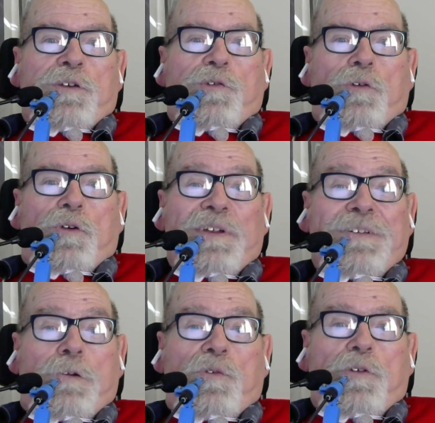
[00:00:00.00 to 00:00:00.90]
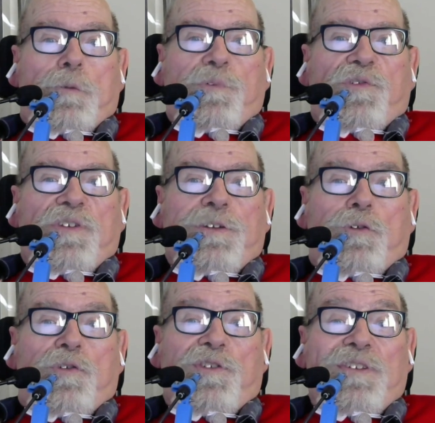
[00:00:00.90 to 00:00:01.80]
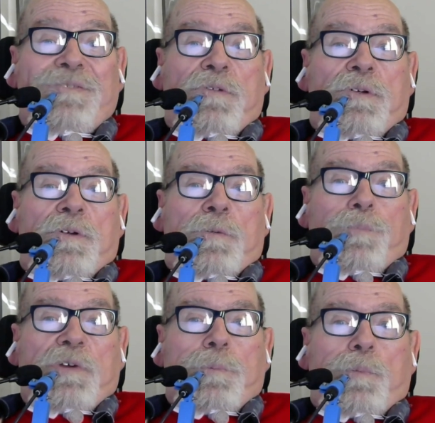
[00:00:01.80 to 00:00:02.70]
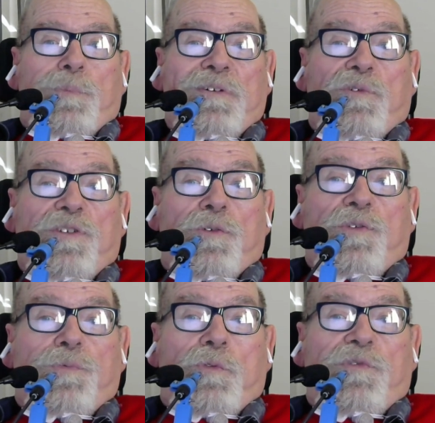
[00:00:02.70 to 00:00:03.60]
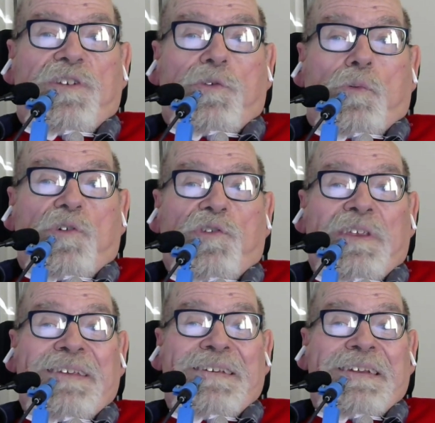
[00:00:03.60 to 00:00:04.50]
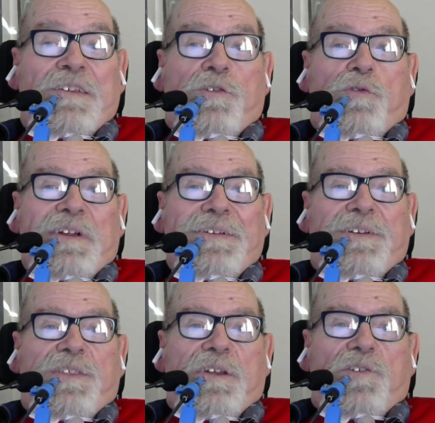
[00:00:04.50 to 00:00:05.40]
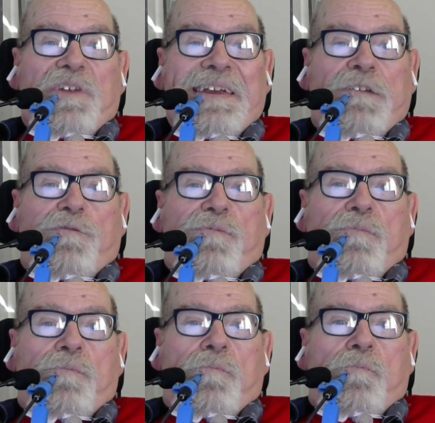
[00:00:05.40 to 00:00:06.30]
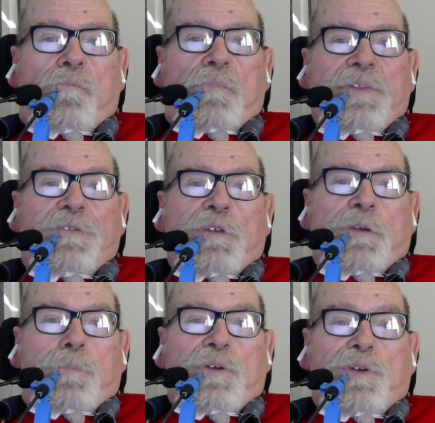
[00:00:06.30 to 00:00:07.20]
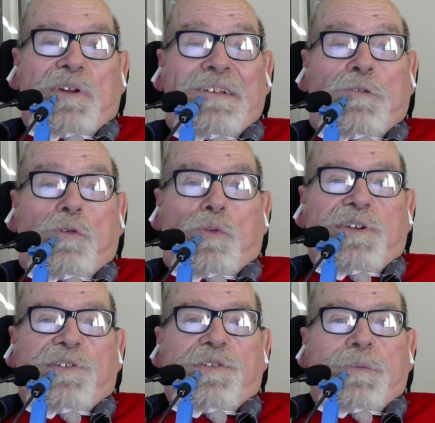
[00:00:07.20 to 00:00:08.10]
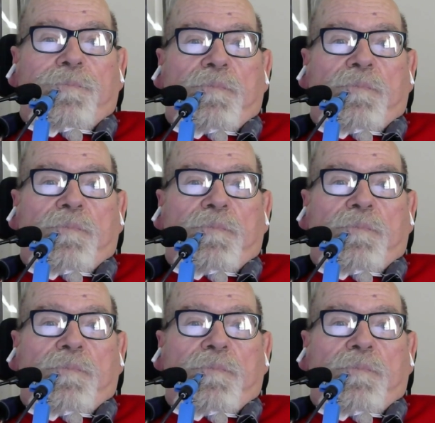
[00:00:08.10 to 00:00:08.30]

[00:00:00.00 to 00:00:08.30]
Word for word: Sure, he knows our procedures and probably was a useful resource in straightening things out. But you got a choice.